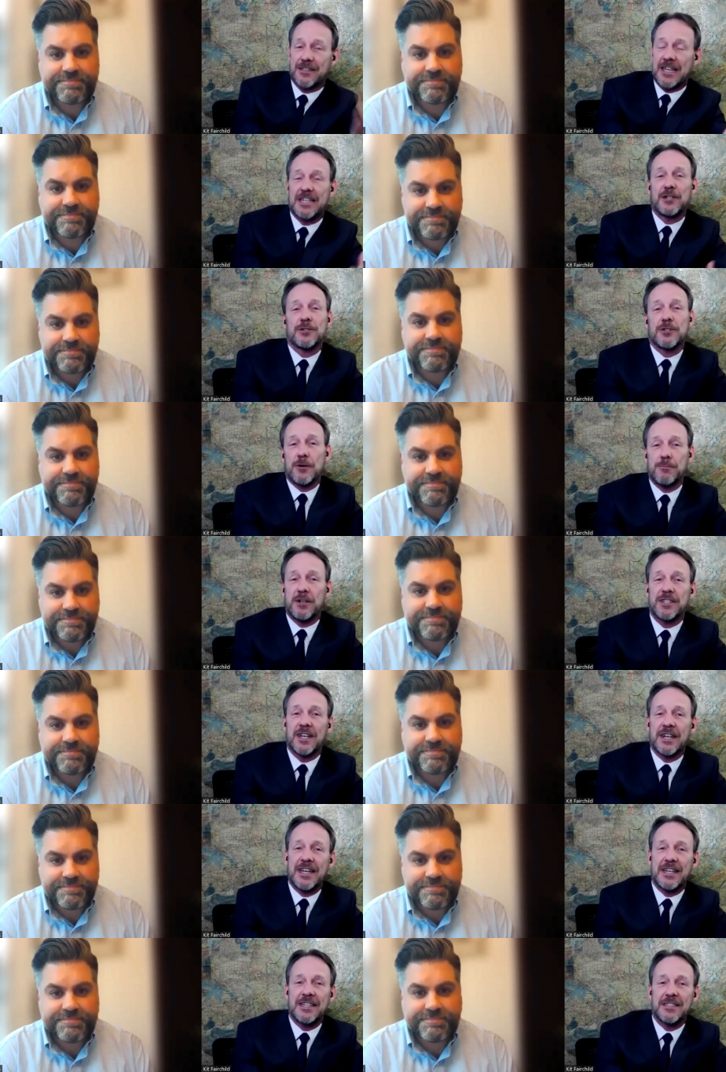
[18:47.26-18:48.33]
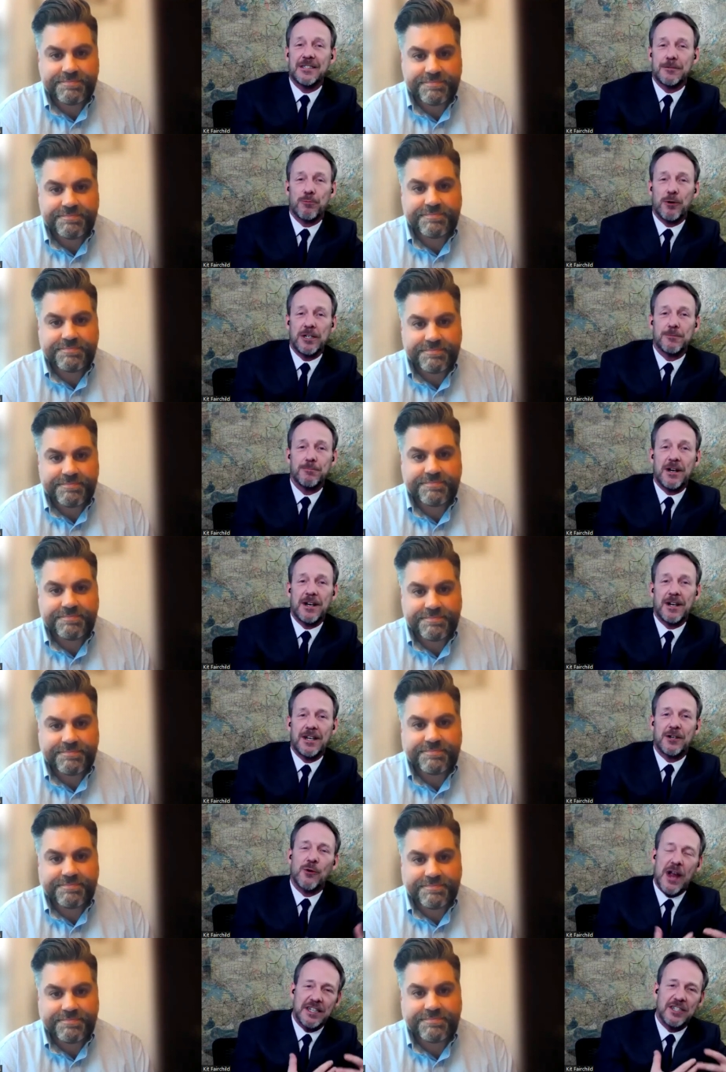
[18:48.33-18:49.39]
Speaker 1: Thank you so much. I can't express
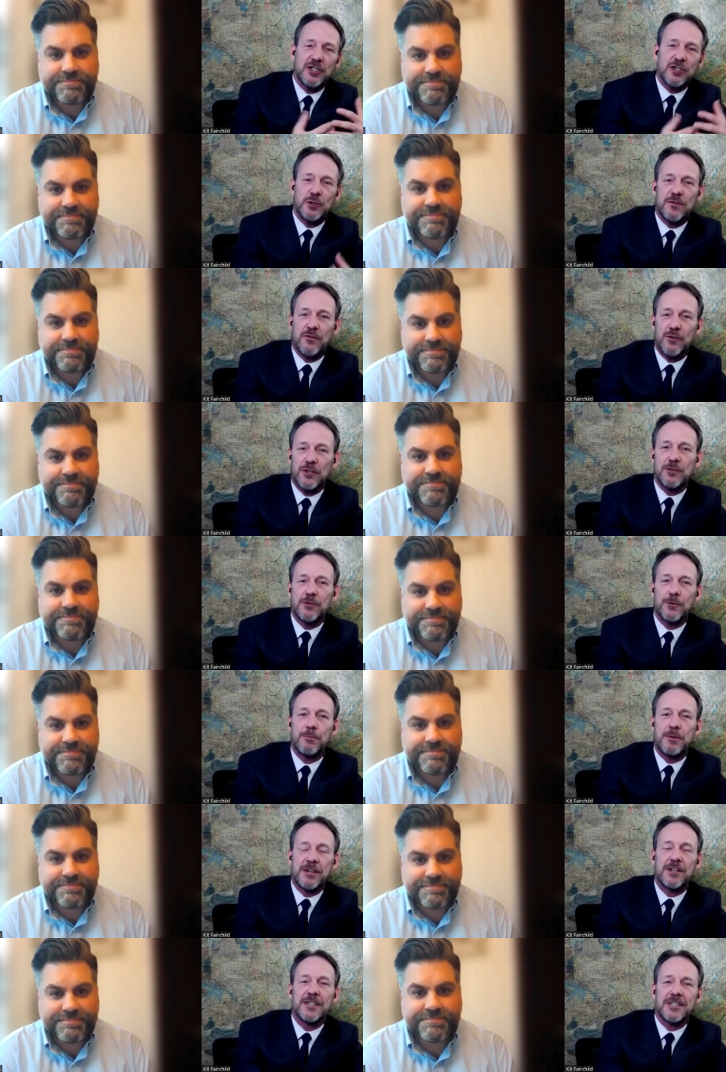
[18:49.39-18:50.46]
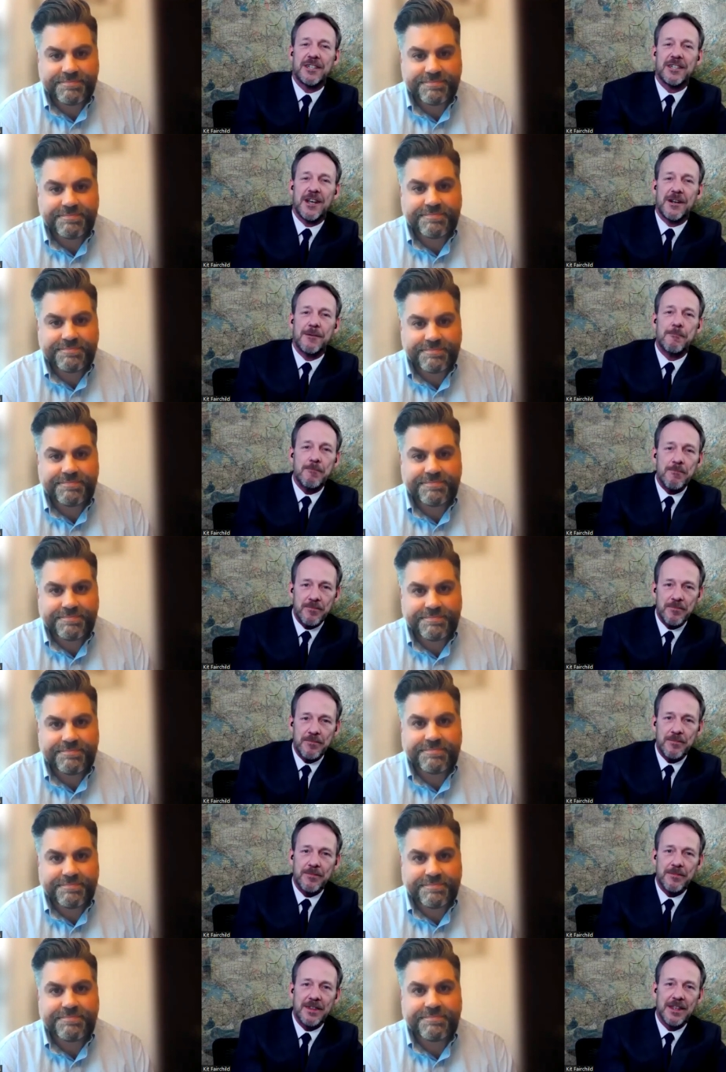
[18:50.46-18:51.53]
my gratitude for you to appearing today.
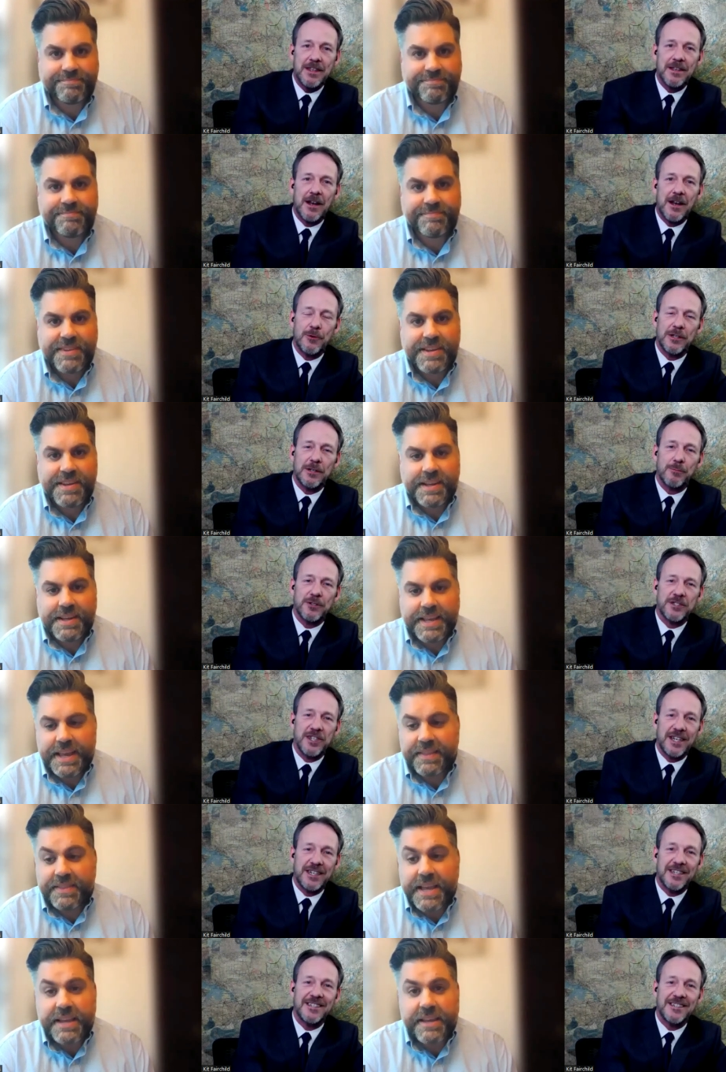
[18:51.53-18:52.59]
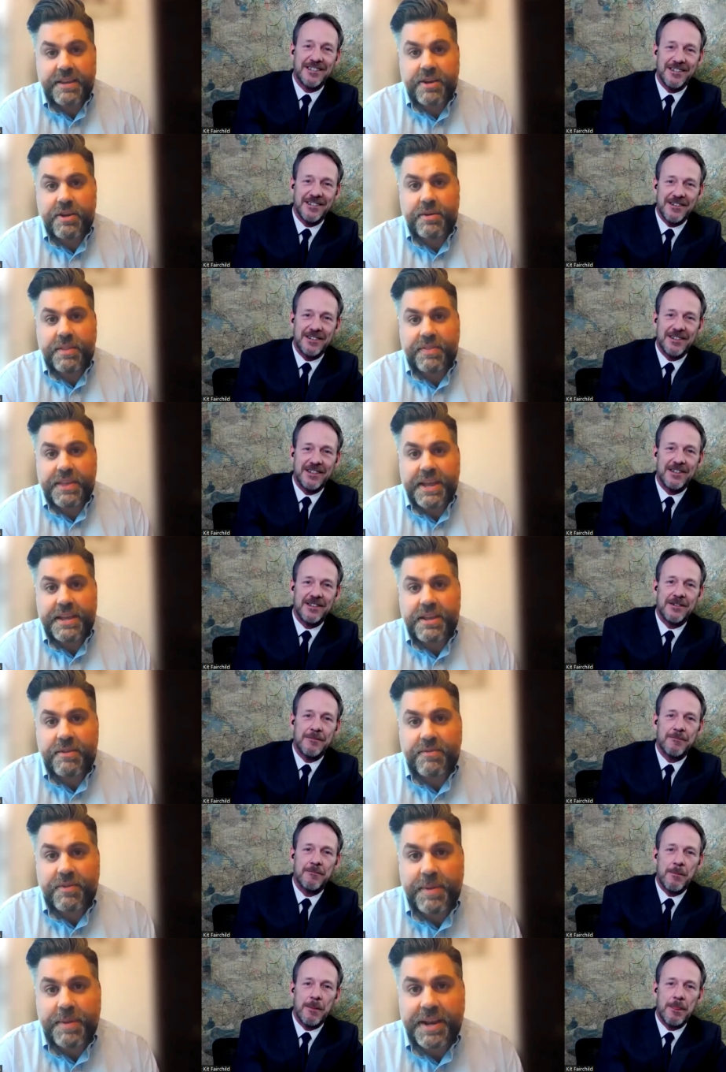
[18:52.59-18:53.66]
I really yeah, thank it. you,
Speaker 2: and thank you
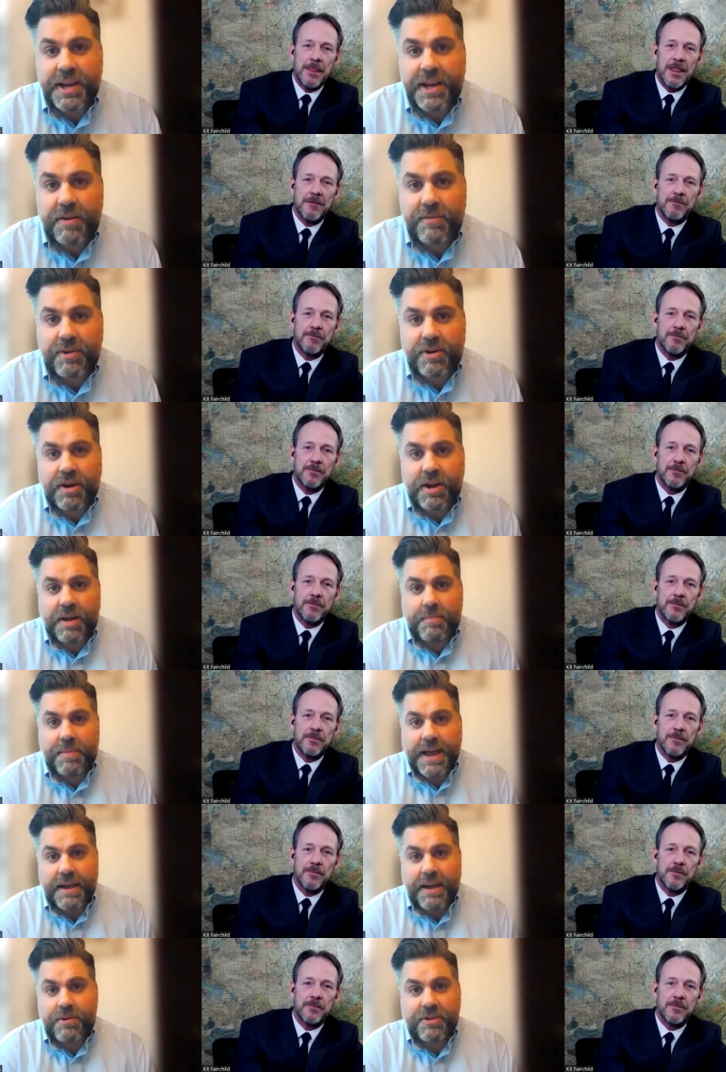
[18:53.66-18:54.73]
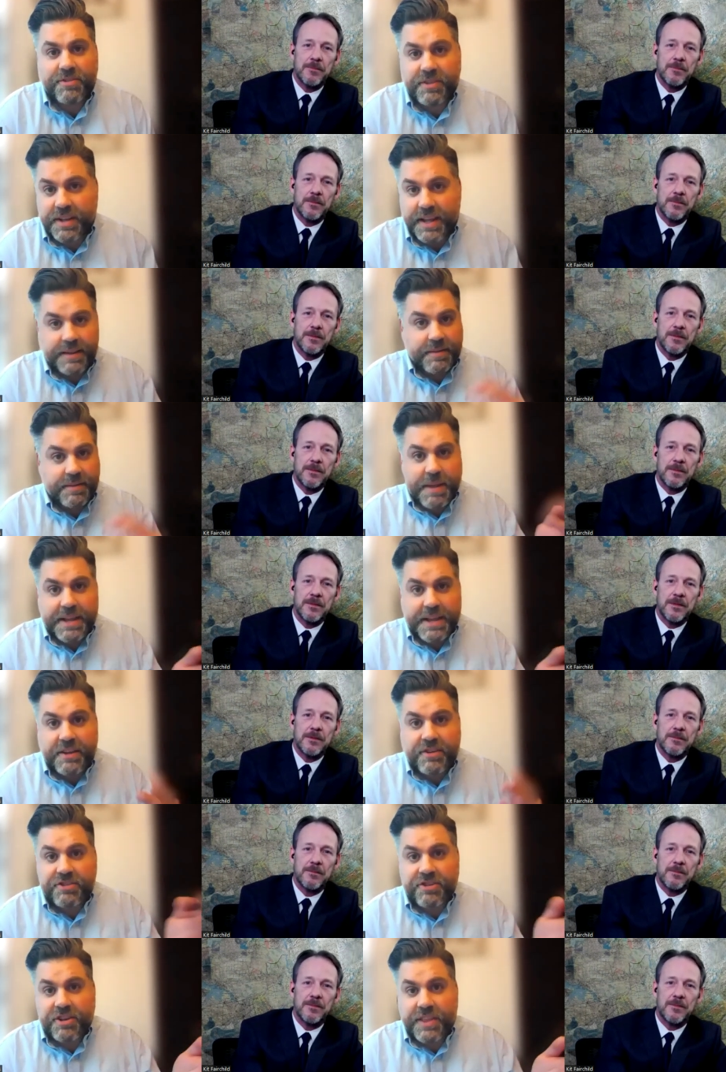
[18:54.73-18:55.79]
for bending over uh, backwards and, and
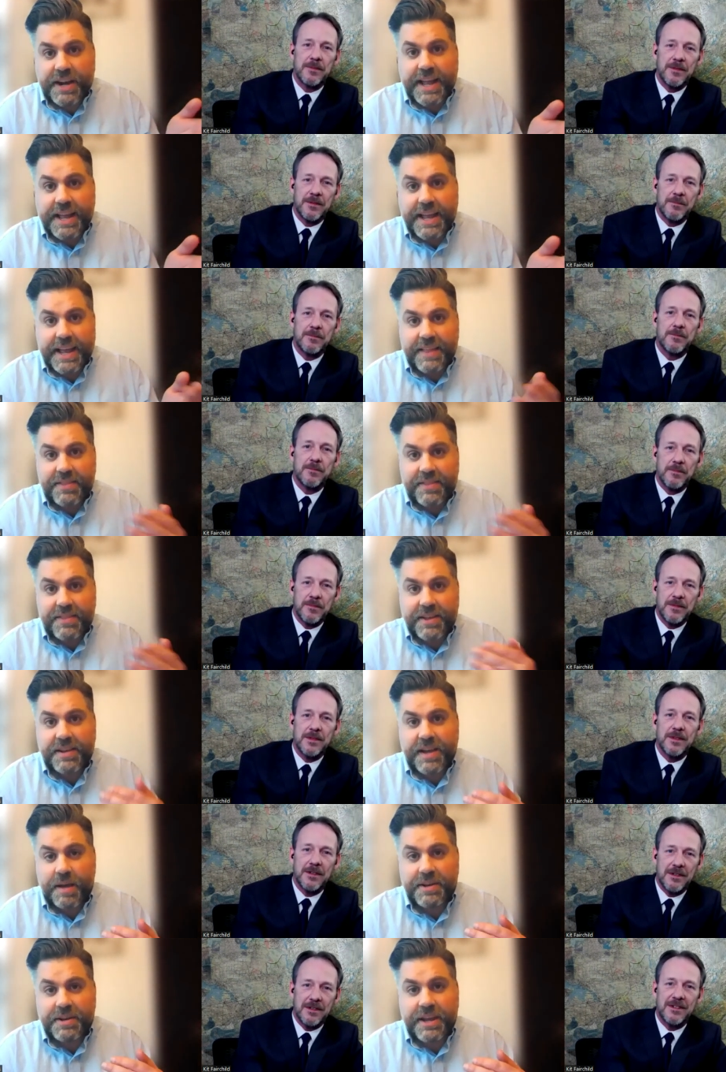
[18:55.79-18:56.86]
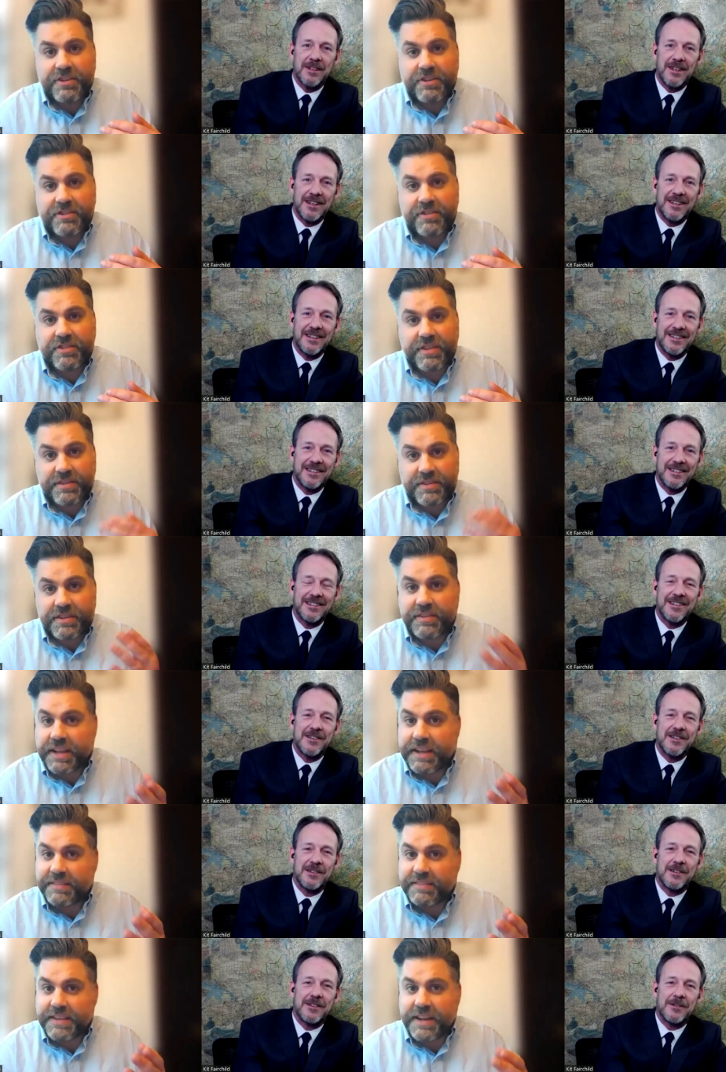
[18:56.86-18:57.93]
making sure that I had the accommodations because it,
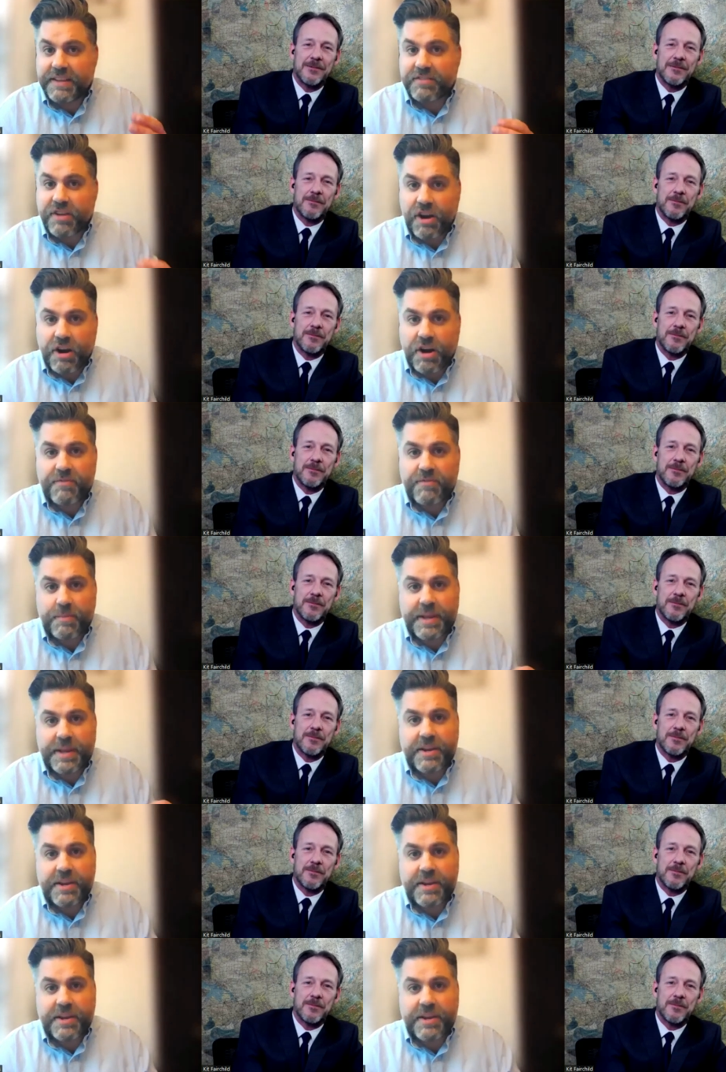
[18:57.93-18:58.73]
like I said, it's hard for me to